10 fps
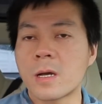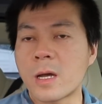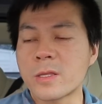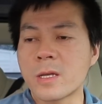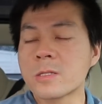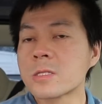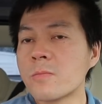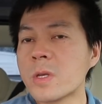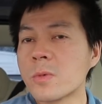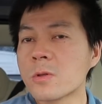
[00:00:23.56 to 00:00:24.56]
And then
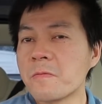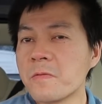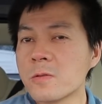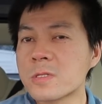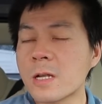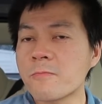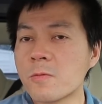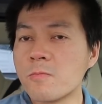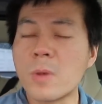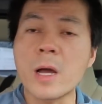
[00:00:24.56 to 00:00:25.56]
some people confuse that
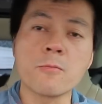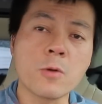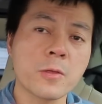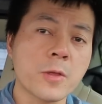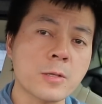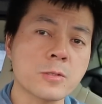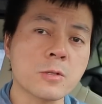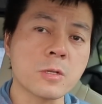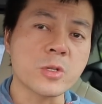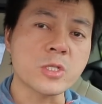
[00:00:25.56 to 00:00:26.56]
with my 1000
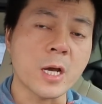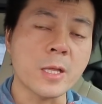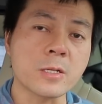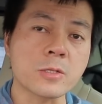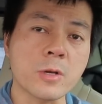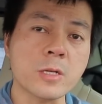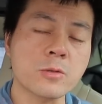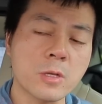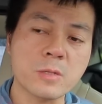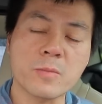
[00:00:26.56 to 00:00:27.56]
kilometer challenge. So I
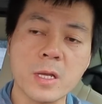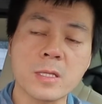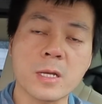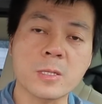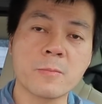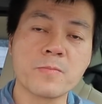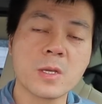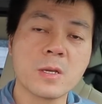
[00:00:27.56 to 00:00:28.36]
should explain that